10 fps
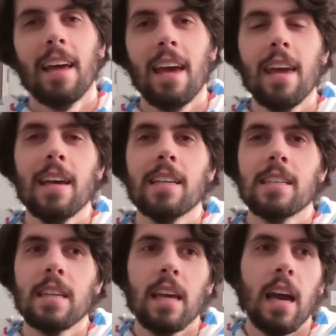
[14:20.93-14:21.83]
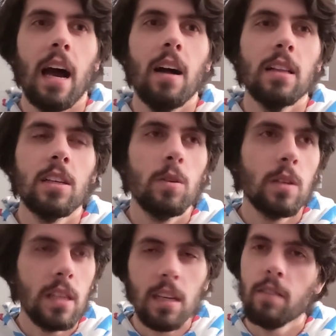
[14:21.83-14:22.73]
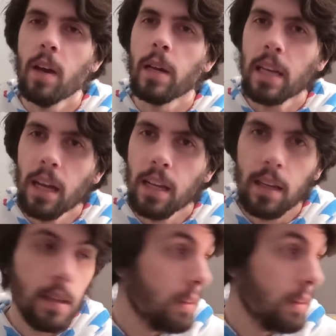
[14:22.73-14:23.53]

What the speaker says: And I'll include a link of how I got it.